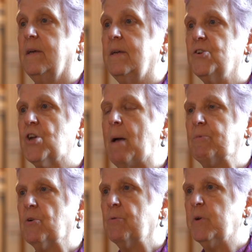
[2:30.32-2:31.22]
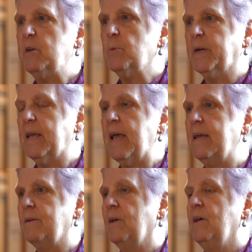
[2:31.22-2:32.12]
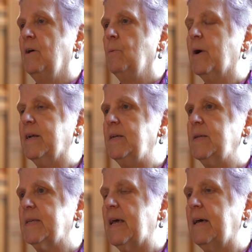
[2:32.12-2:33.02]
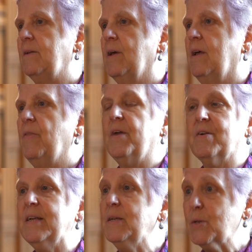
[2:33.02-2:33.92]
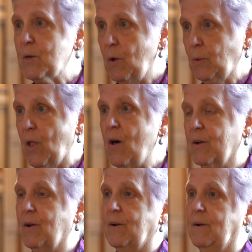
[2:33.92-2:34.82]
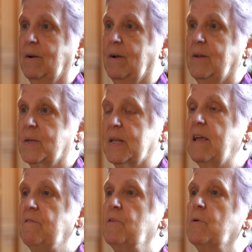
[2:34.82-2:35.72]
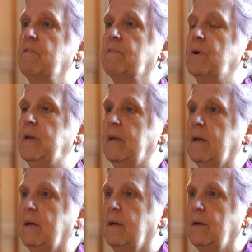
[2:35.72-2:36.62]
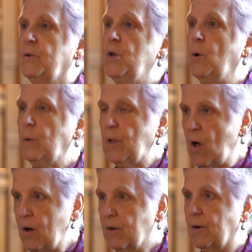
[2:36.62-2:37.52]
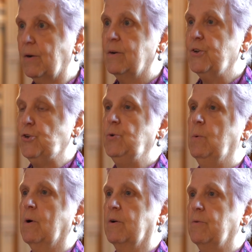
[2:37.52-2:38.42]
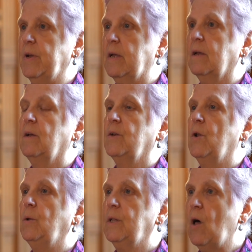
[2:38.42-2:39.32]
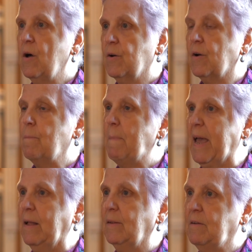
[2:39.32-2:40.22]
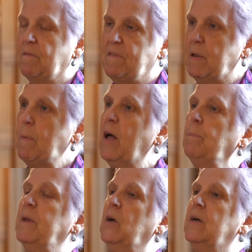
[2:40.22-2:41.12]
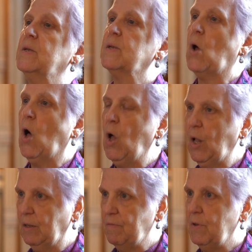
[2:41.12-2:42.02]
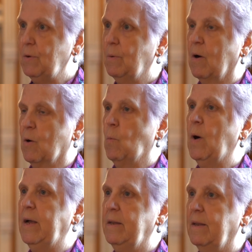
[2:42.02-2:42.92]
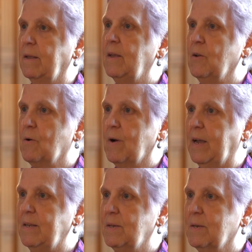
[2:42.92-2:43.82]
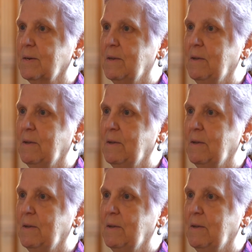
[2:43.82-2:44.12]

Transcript: in chapter 3:28, where he said, "There is no longer slave nor free, no longer Jew or Greek, no longer male and female, because all of you are one in Christ."